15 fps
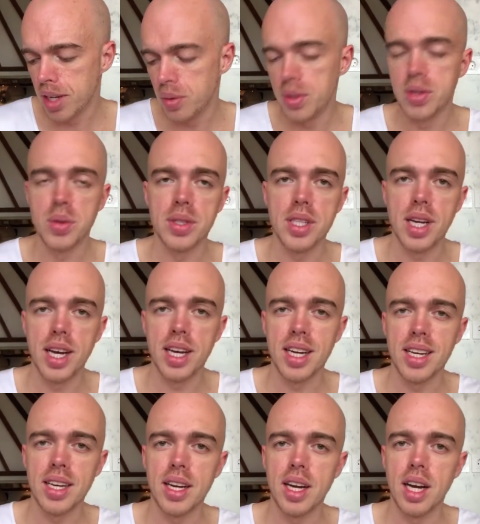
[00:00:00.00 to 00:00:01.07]
which was like,
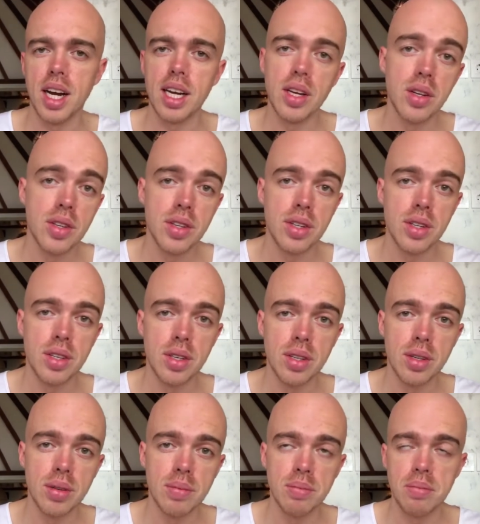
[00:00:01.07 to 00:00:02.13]
I used
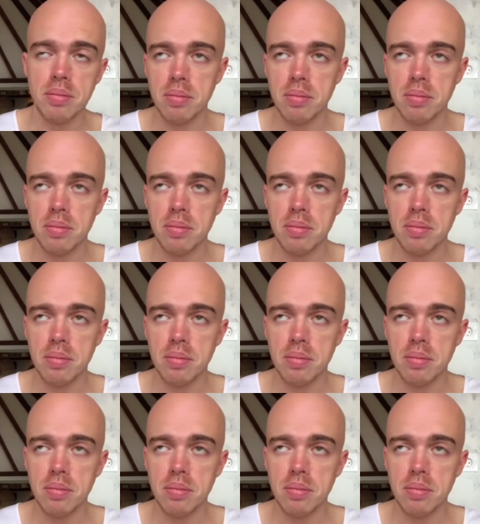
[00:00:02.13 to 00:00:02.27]
to,